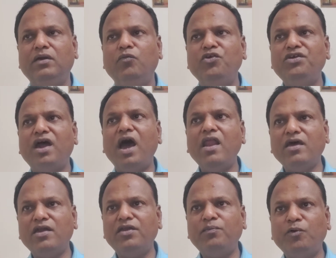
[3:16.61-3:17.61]
which are
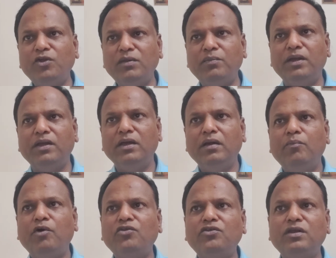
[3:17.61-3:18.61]
responsible
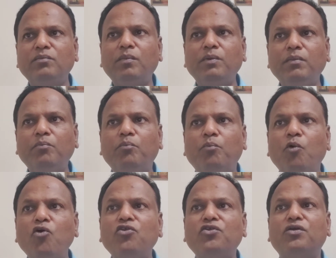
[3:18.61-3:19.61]
for some of the
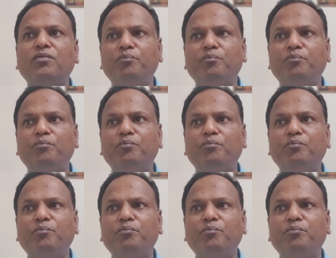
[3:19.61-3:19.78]
most